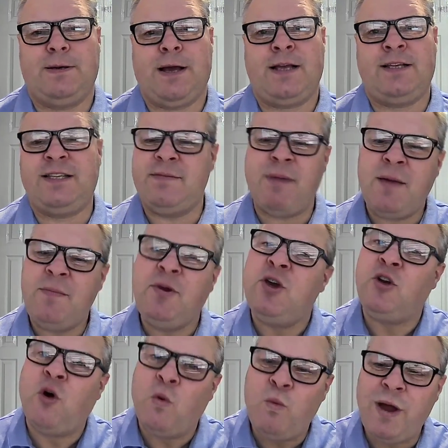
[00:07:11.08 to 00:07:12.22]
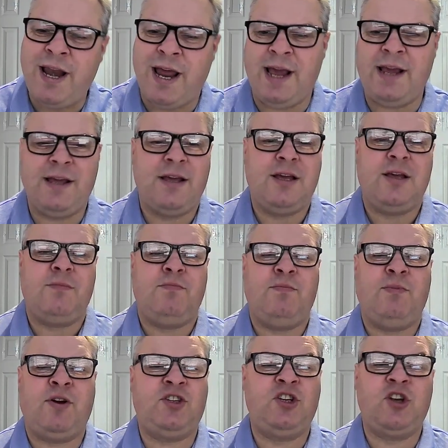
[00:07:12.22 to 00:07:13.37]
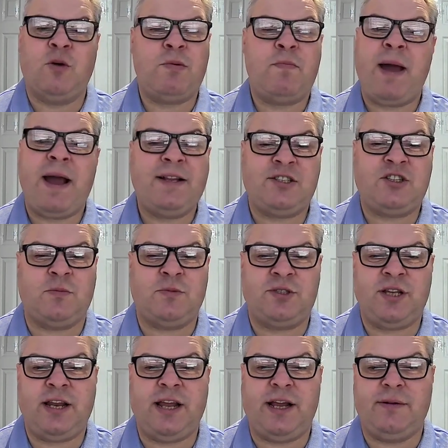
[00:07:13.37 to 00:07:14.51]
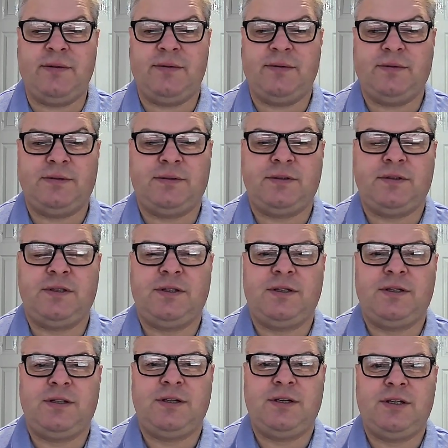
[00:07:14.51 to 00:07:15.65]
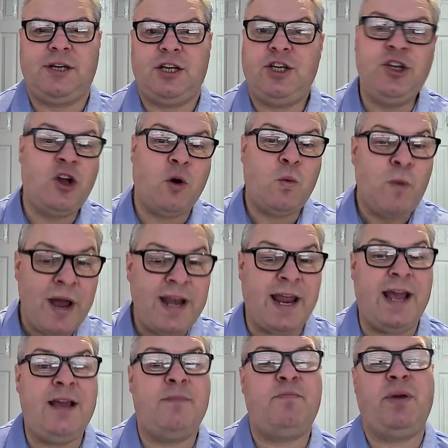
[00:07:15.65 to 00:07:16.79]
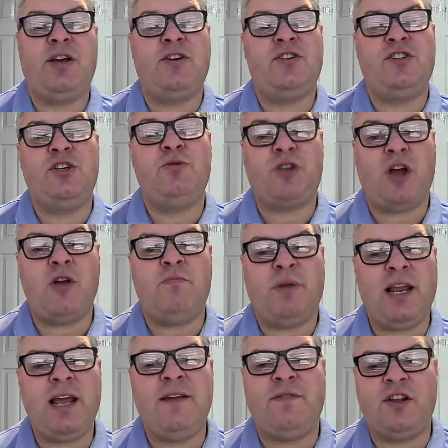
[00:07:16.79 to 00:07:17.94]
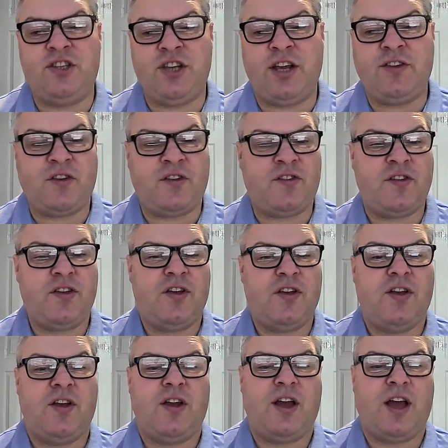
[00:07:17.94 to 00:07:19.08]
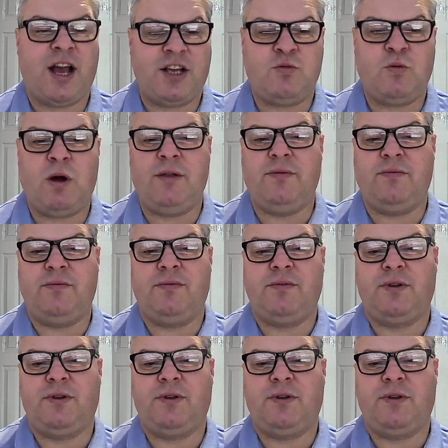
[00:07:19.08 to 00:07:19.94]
And see, maybe you're not winning because you're not prepared to stop sinning. You're not winning because you don't believe that Jesus has won.